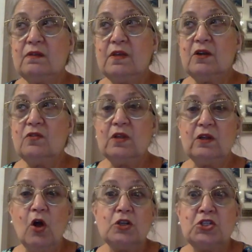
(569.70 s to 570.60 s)
they're the
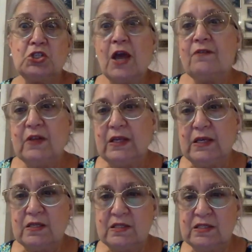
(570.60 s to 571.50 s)

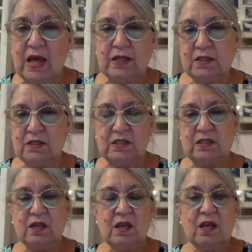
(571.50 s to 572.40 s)
longevity
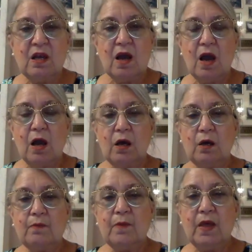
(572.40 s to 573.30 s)
sense.
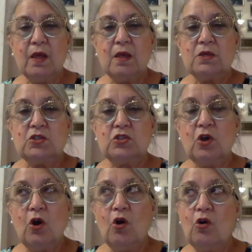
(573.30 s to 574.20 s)
Um,
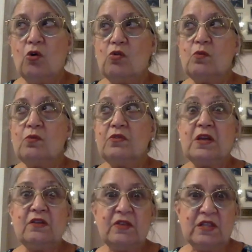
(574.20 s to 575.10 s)
so
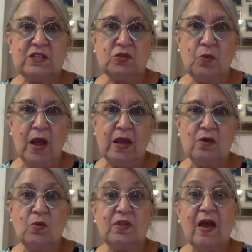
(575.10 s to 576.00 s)
think of it this way:
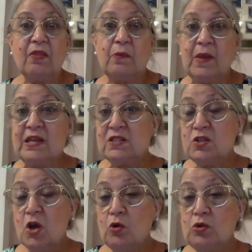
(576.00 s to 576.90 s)
without the base
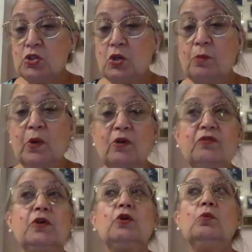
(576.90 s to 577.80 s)
notes, your
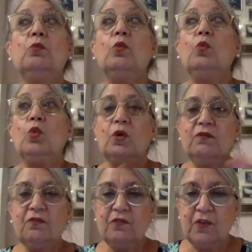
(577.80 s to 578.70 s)
perfume would
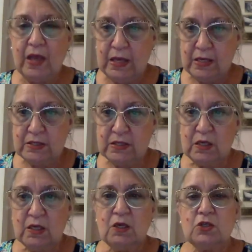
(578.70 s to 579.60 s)
fade.
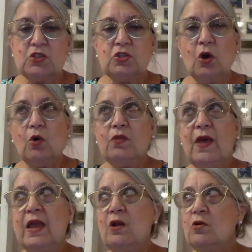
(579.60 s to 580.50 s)
So
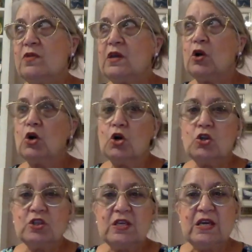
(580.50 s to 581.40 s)
they are the
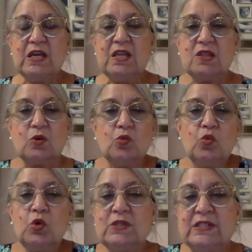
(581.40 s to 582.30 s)
earthy, the
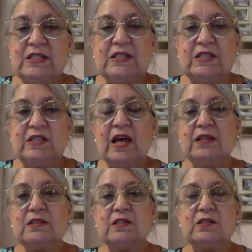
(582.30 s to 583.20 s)
woodsy
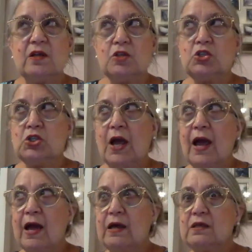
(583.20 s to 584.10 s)
scents, such
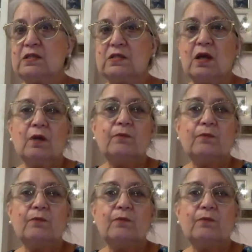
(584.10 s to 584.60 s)
as